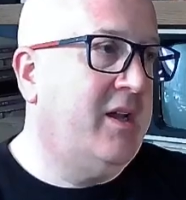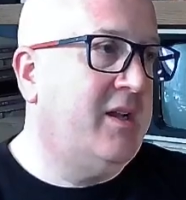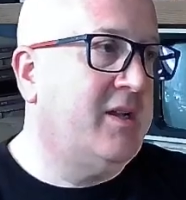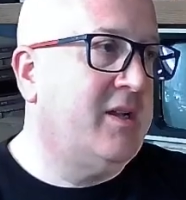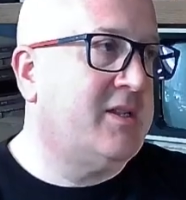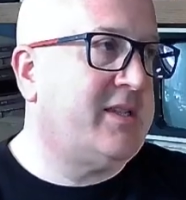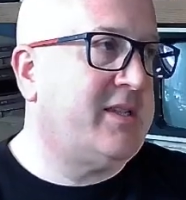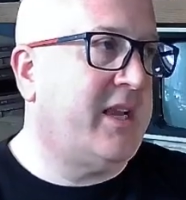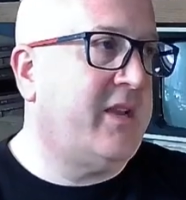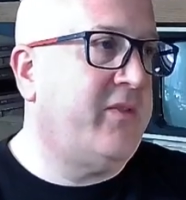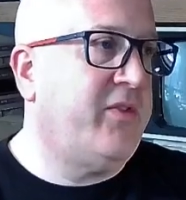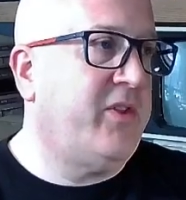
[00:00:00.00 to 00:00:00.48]
The
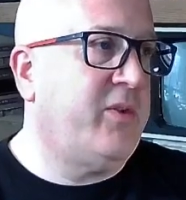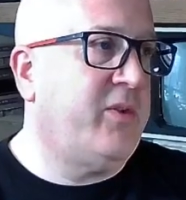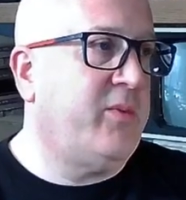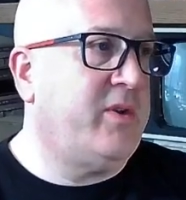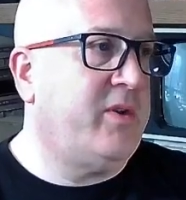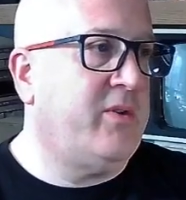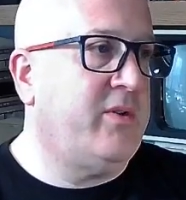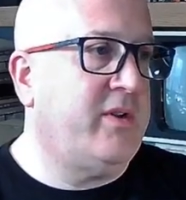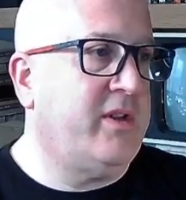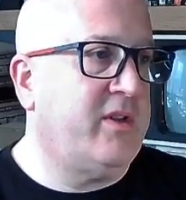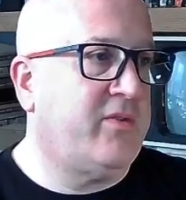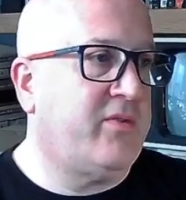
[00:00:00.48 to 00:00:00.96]
second thing we
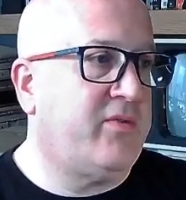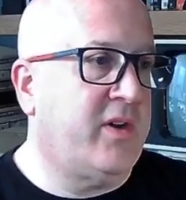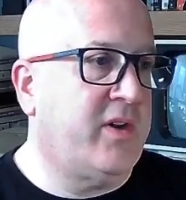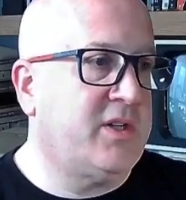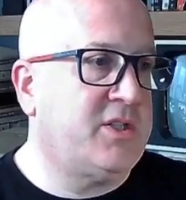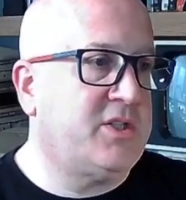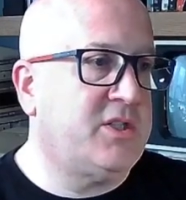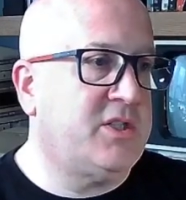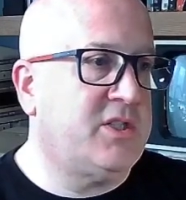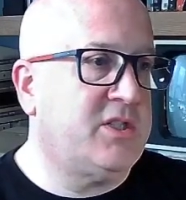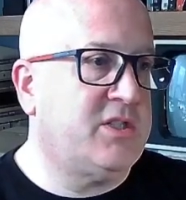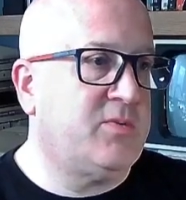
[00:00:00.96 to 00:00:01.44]
do in this
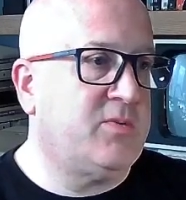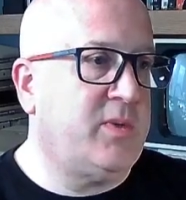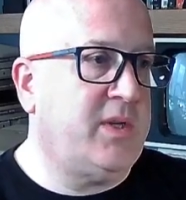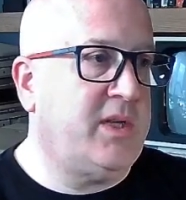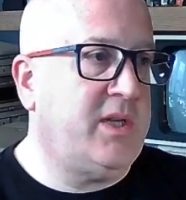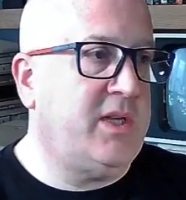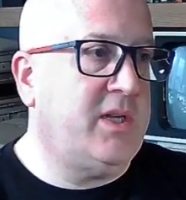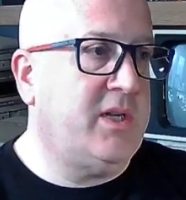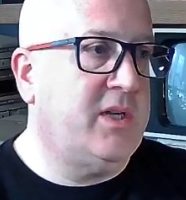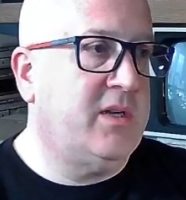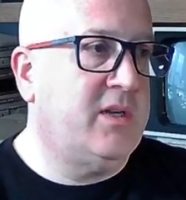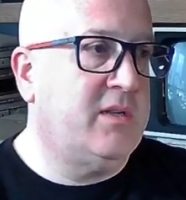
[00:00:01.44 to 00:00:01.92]
function is
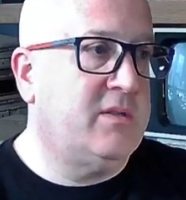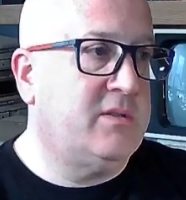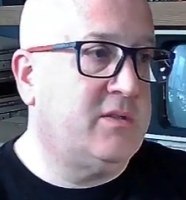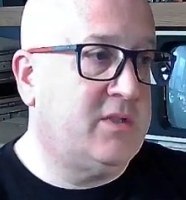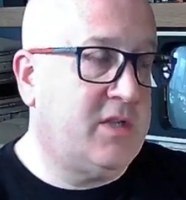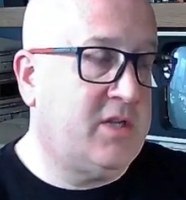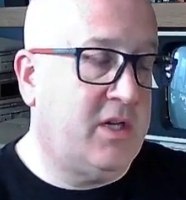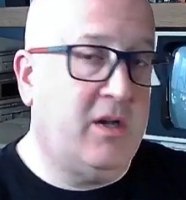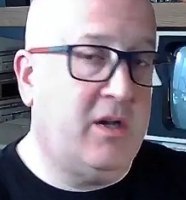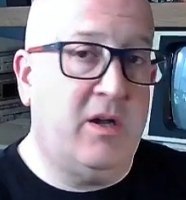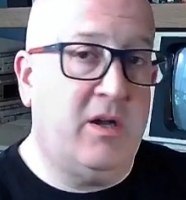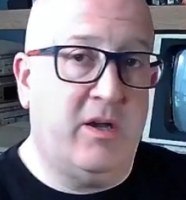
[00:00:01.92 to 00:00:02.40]
we
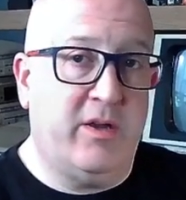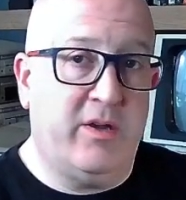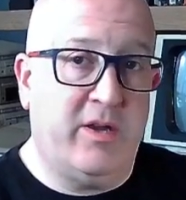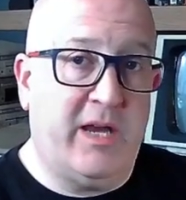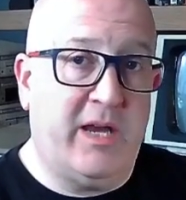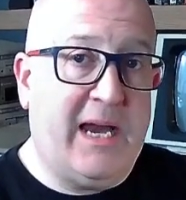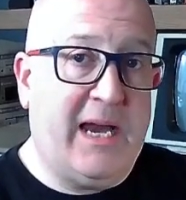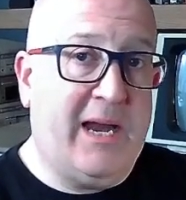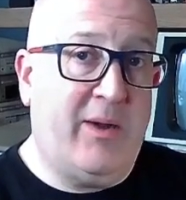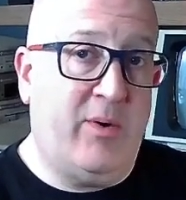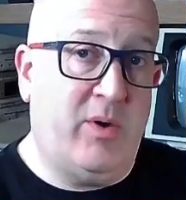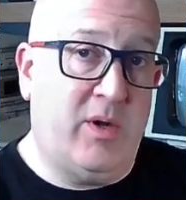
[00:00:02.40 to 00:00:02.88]
turn
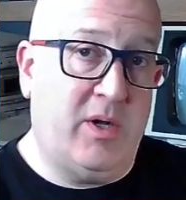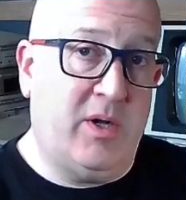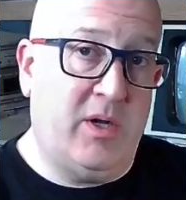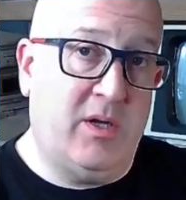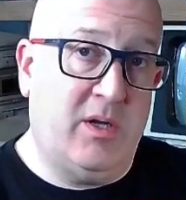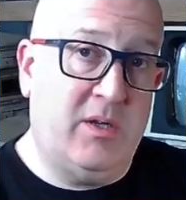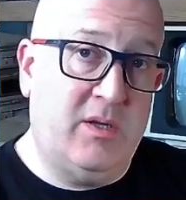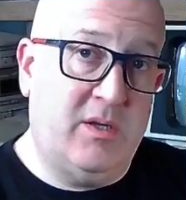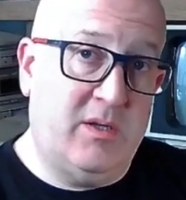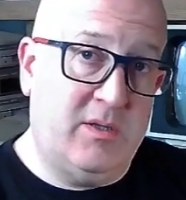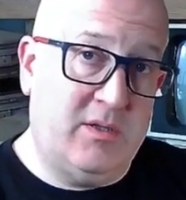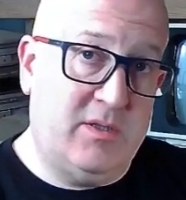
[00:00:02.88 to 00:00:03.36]

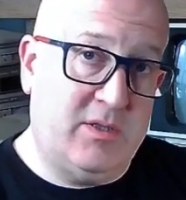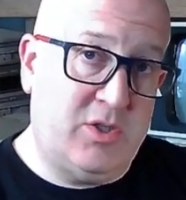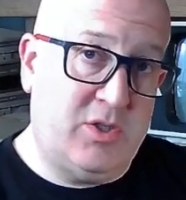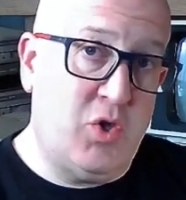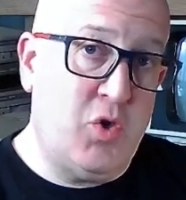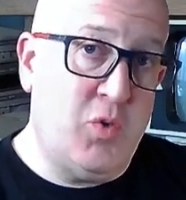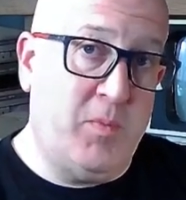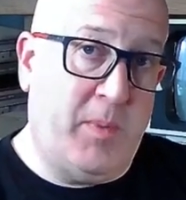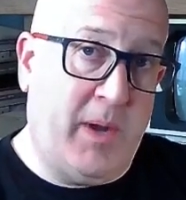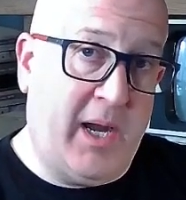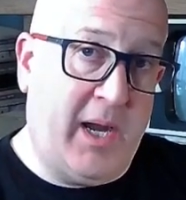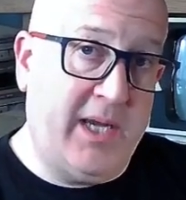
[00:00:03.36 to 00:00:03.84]
our
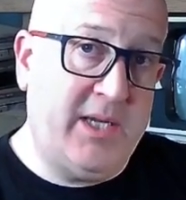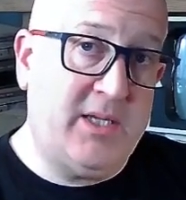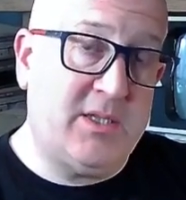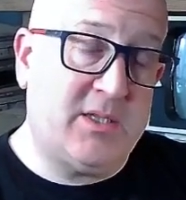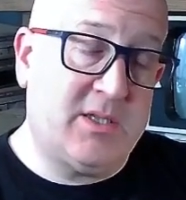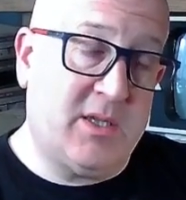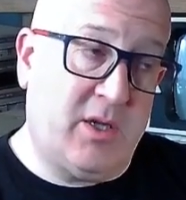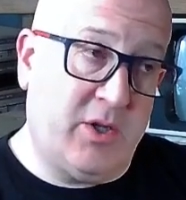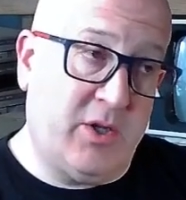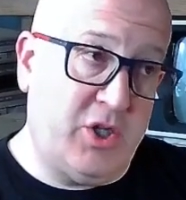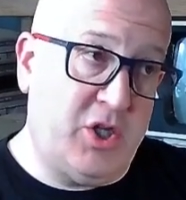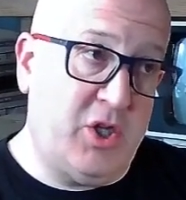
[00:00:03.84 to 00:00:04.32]
2
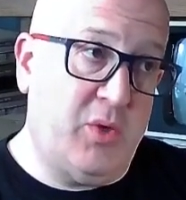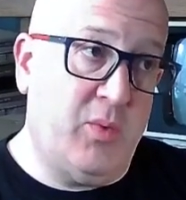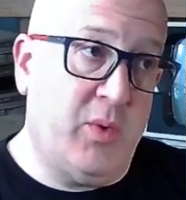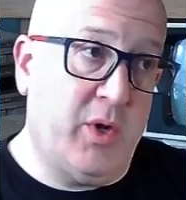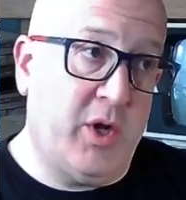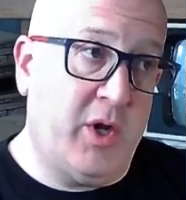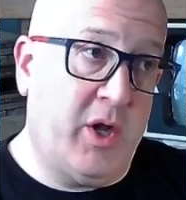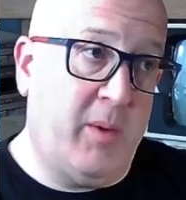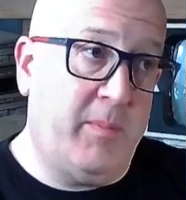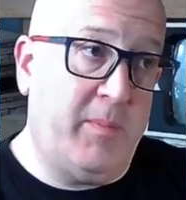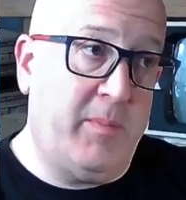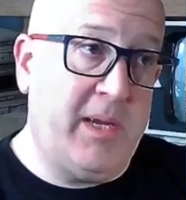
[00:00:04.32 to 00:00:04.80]
bytes, our U
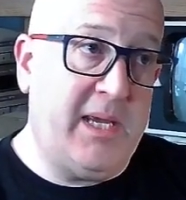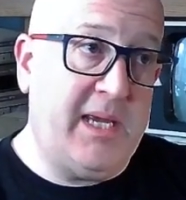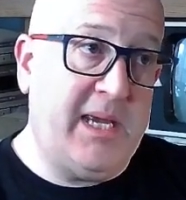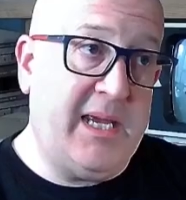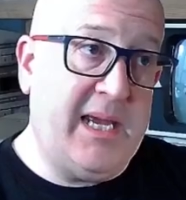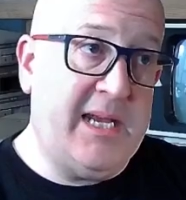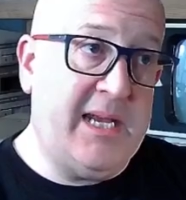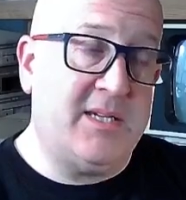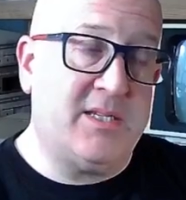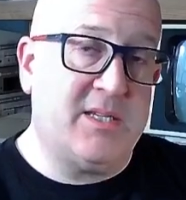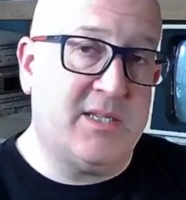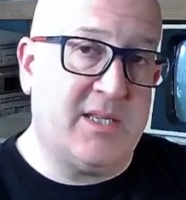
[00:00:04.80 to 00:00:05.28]
and our B,
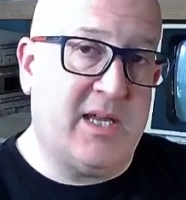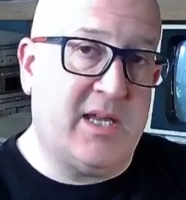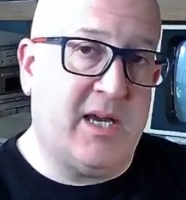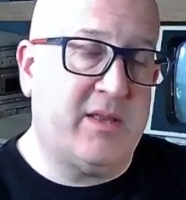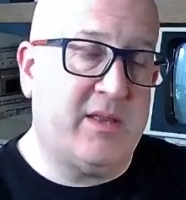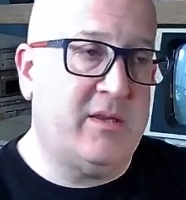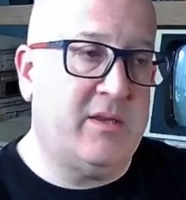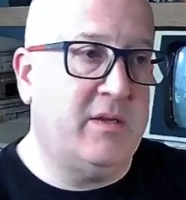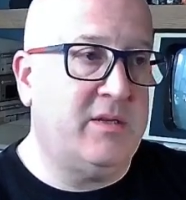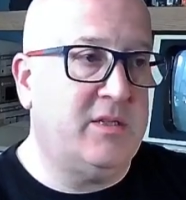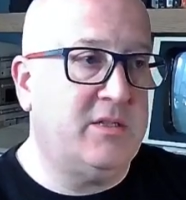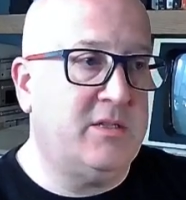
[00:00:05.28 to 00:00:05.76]
into
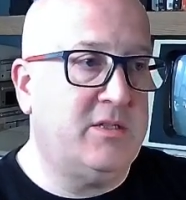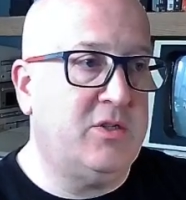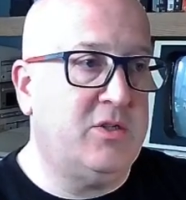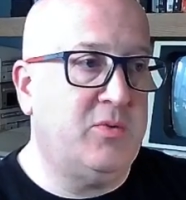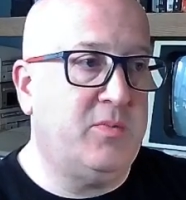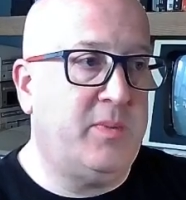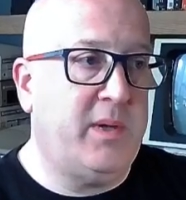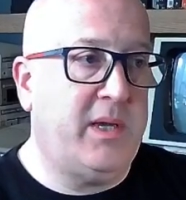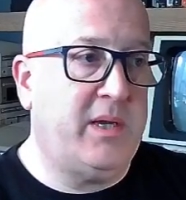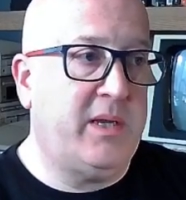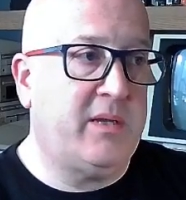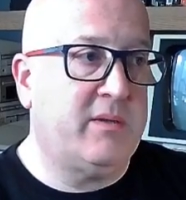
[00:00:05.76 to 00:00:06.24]
that
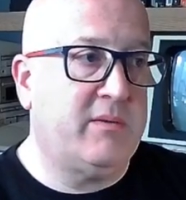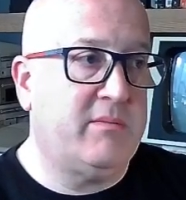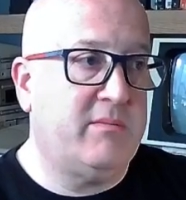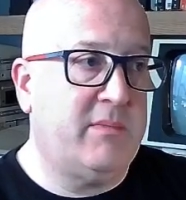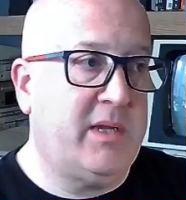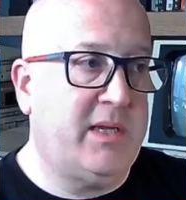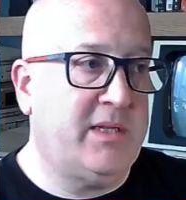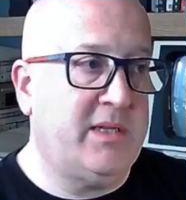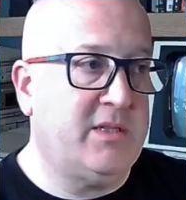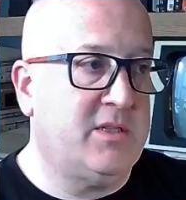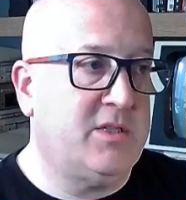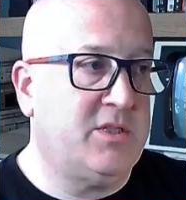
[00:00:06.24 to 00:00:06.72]
32-bit
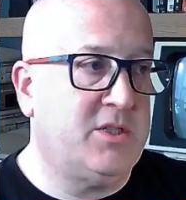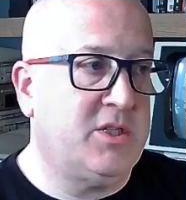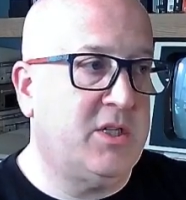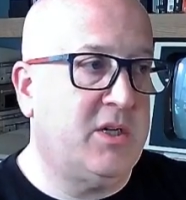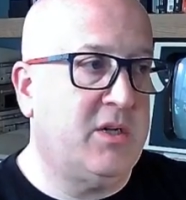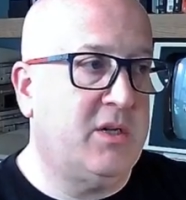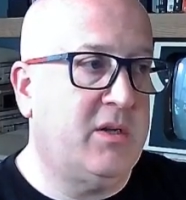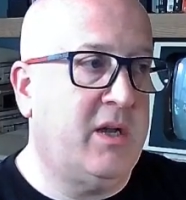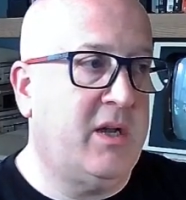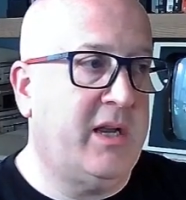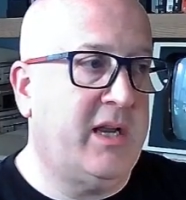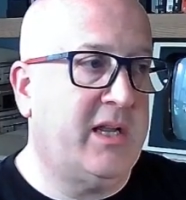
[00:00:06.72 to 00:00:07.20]

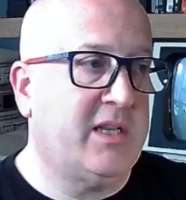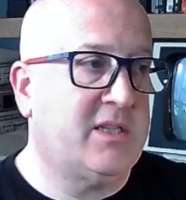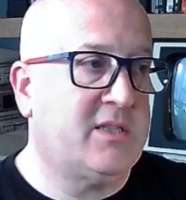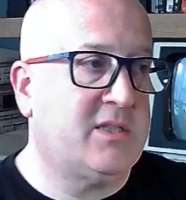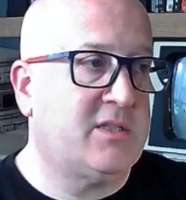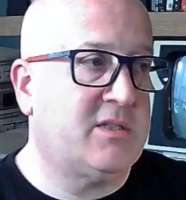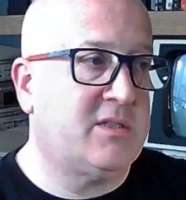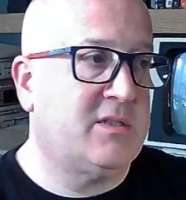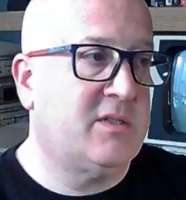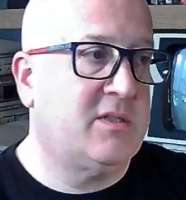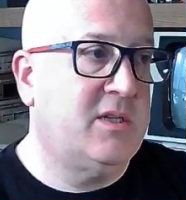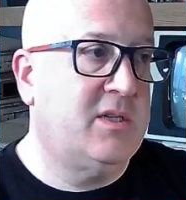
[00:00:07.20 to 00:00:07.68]
integer, and
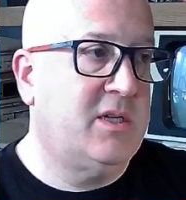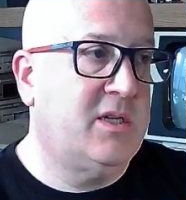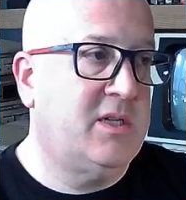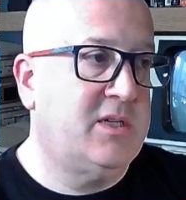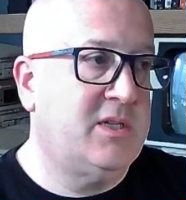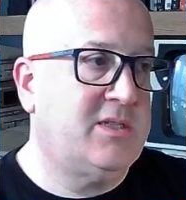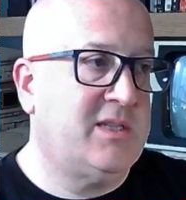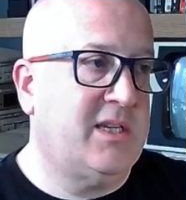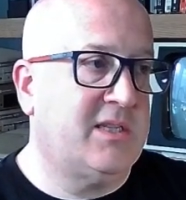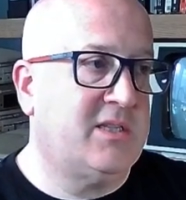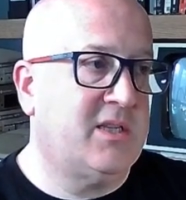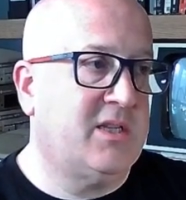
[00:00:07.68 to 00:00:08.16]
that's
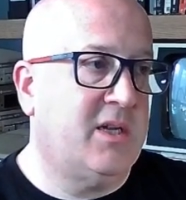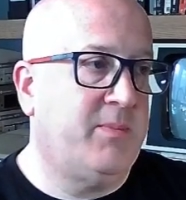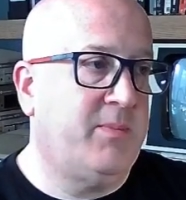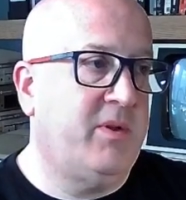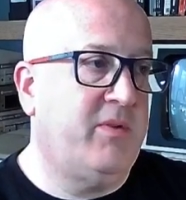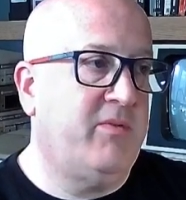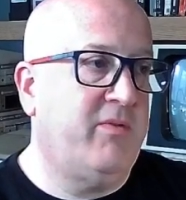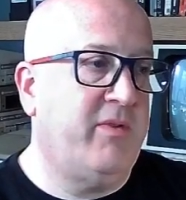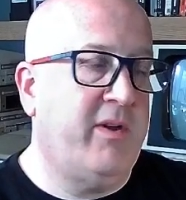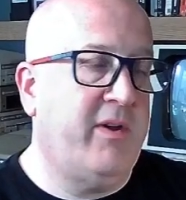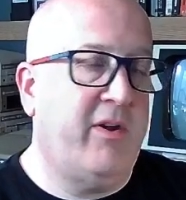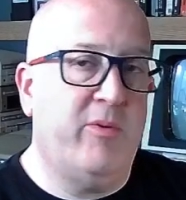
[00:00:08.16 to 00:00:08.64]
set up
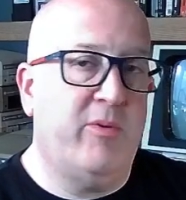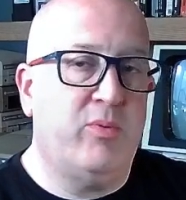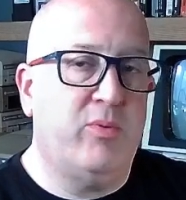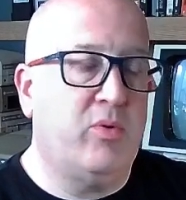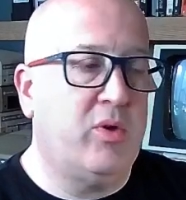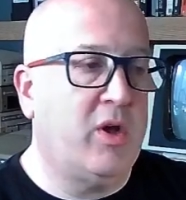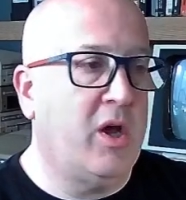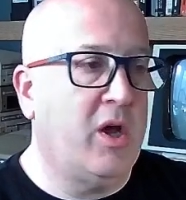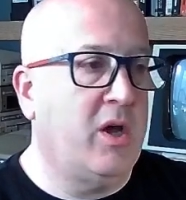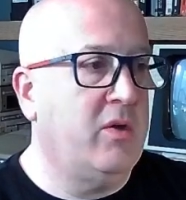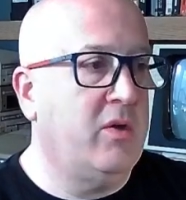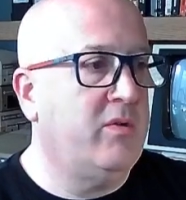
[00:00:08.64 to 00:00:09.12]
in variable
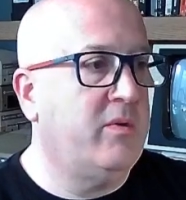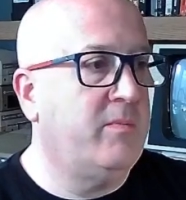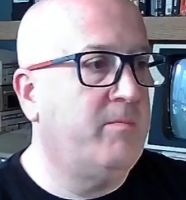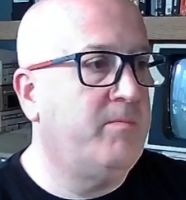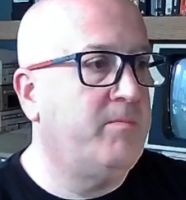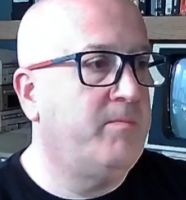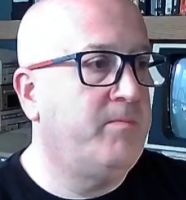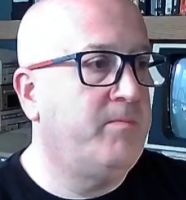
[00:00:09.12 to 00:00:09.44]
code.